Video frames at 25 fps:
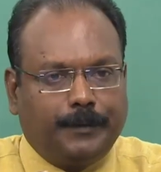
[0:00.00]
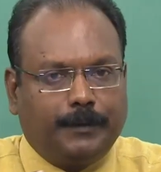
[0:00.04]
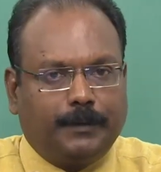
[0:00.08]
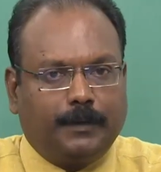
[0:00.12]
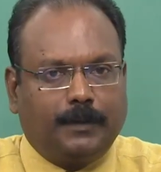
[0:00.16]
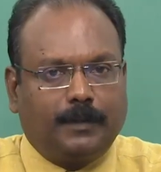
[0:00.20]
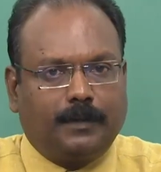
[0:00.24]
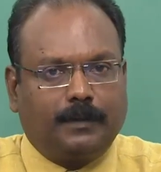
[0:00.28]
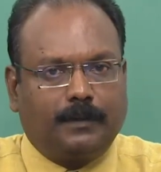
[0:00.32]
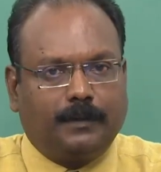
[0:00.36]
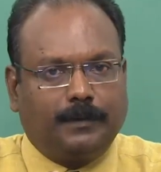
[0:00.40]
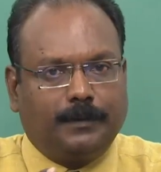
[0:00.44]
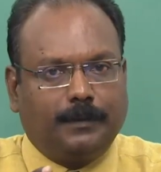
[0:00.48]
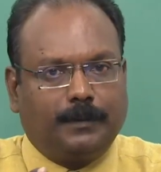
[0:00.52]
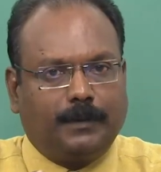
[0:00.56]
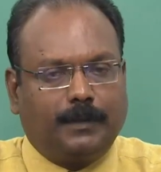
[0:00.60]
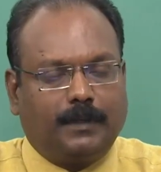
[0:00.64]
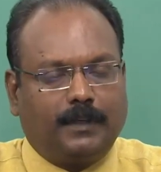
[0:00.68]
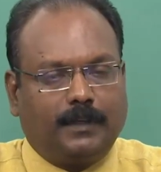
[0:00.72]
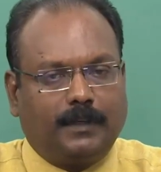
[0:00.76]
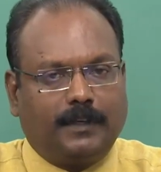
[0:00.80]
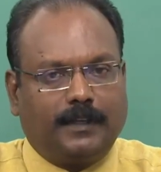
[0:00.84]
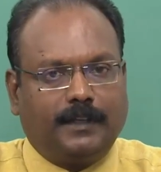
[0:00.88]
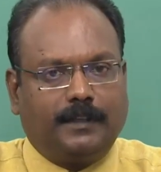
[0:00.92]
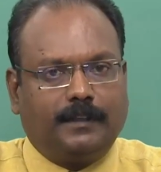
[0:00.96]
you are
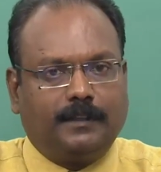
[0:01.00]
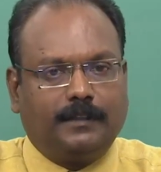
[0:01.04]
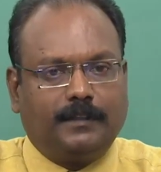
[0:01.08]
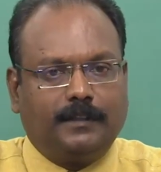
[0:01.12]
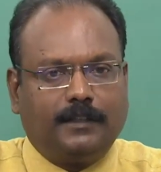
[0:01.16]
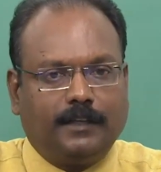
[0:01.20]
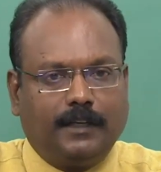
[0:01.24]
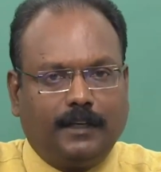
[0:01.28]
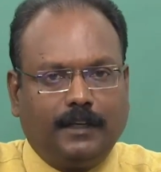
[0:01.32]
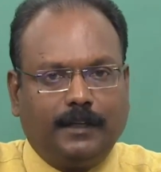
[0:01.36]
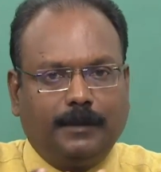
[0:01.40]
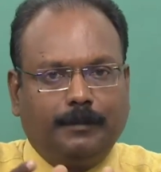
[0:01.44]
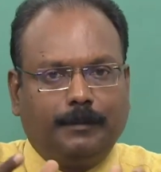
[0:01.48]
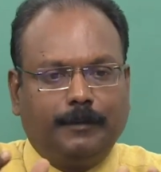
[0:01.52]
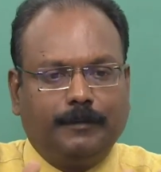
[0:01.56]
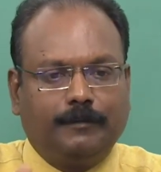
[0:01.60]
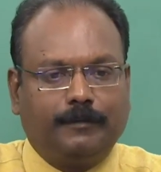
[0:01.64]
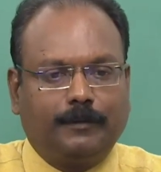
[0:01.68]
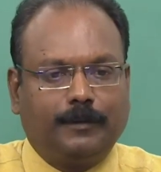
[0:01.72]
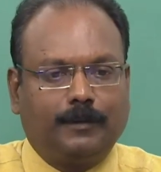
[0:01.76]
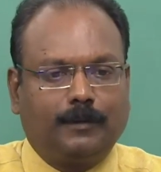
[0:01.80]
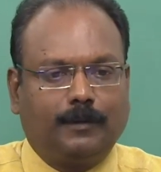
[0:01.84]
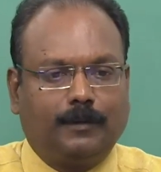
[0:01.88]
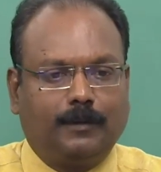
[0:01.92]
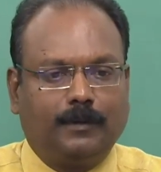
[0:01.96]
like a jelly
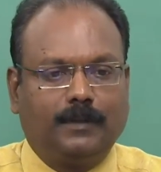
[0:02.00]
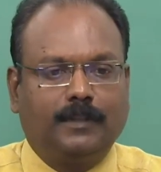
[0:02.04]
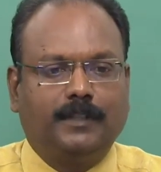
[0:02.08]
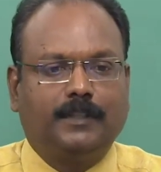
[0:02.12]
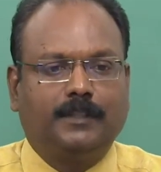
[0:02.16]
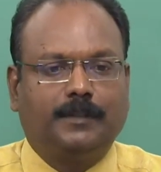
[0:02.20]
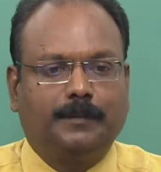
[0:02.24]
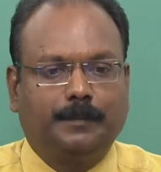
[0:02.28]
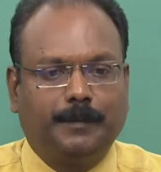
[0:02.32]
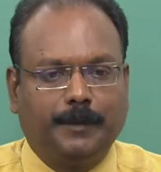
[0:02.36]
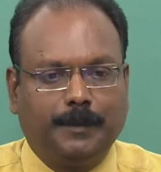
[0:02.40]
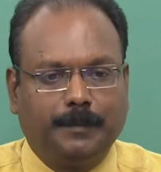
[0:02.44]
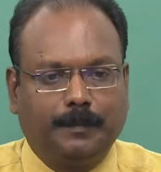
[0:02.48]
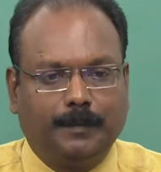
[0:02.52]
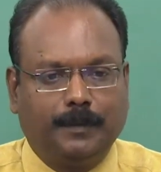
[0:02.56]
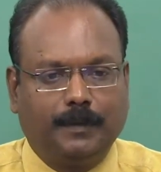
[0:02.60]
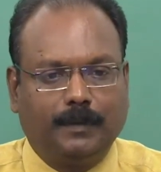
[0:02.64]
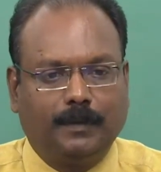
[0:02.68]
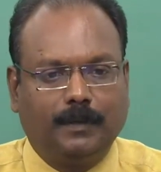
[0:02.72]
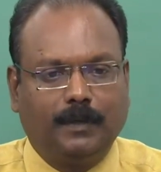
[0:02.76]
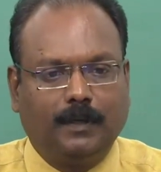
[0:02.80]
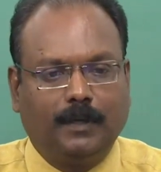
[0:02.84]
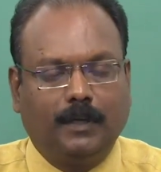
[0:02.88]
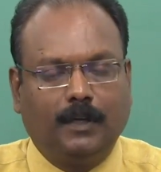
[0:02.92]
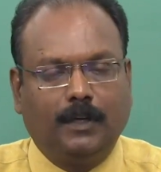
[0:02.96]
before all these people.
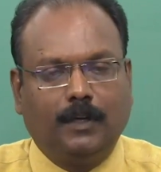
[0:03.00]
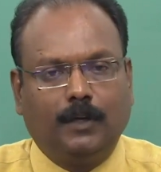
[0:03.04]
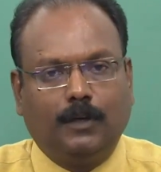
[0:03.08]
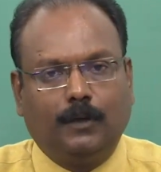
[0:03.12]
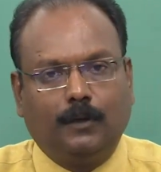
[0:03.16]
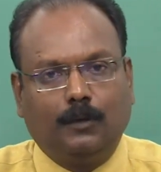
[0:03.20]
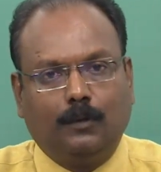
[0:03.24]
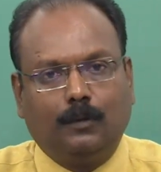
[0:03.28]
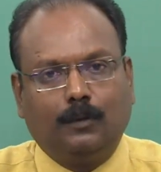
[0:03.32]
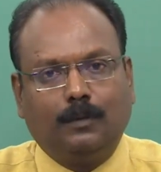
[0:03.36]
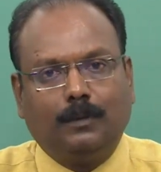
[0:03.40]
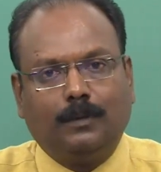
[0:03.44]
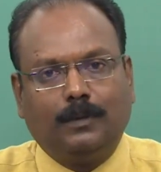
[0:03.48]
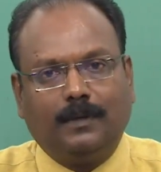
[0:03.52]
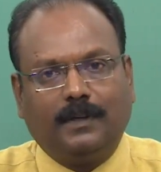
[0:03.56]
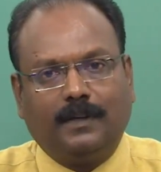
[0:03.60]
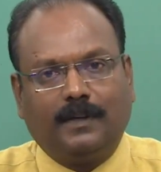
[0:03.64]
Don't